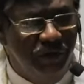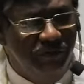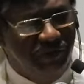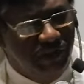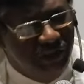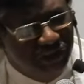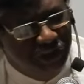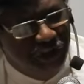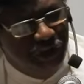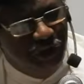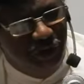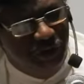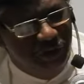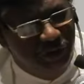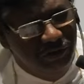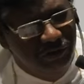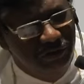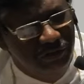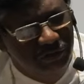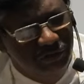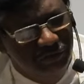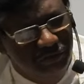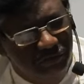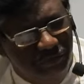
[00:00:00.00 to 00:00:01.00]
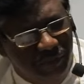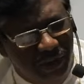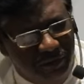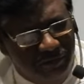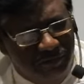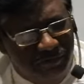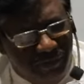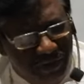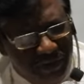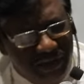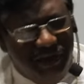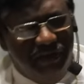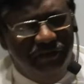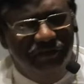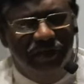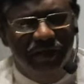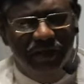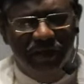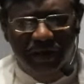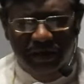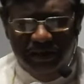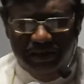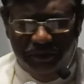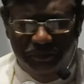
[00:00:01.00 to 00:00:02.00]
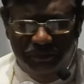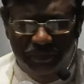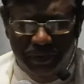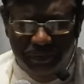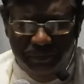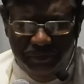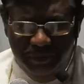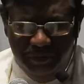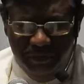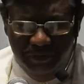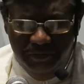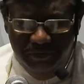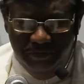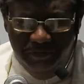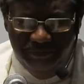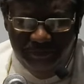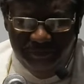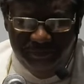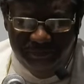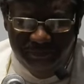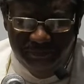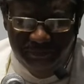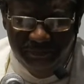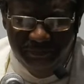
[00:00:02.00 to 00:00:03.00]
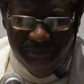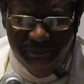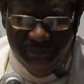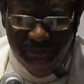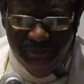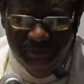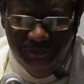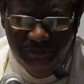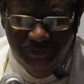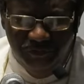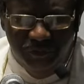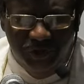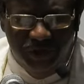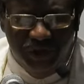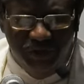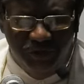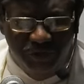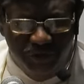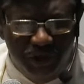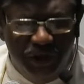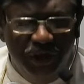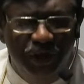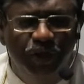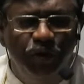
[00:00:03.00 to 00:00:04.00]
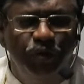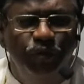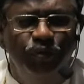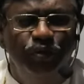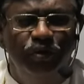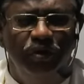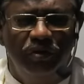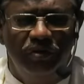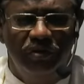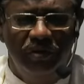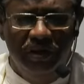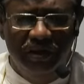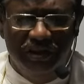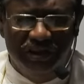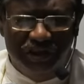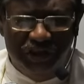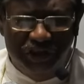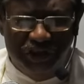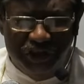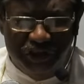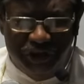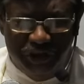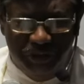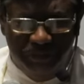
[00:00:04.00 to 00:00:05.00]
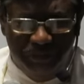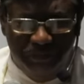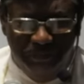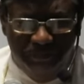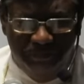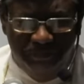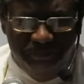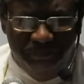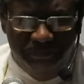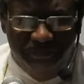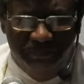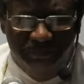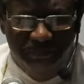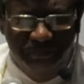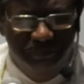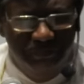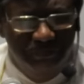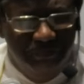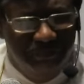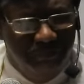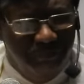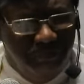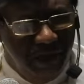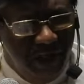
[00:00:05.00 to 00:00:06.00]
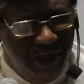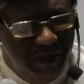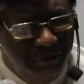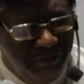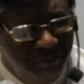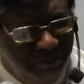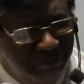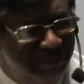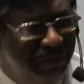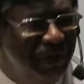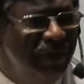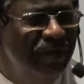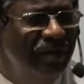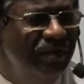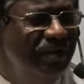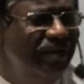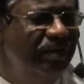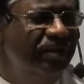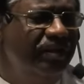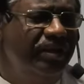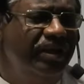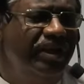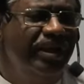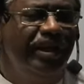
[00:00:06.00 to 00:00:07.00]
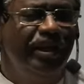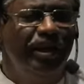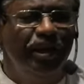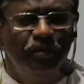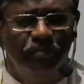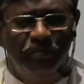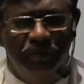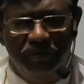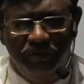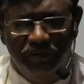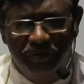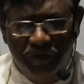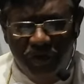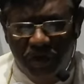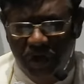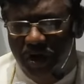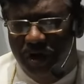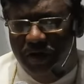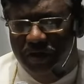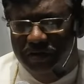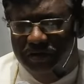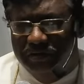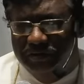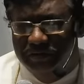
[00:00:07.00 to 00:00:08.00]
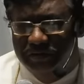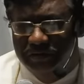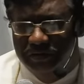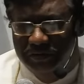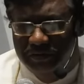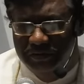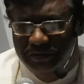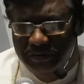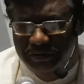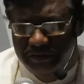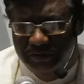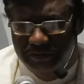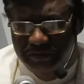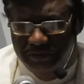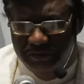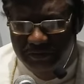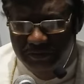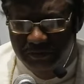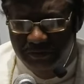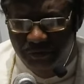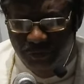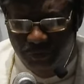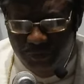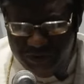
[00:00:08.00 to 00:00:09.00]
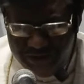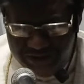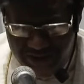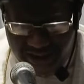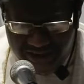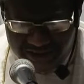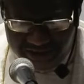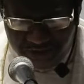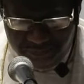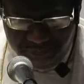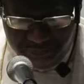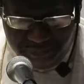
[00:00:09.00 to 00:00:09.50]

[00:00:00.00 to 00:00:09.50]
have assured by forgiving other people, we renew the relationship and build the kingdom of God with other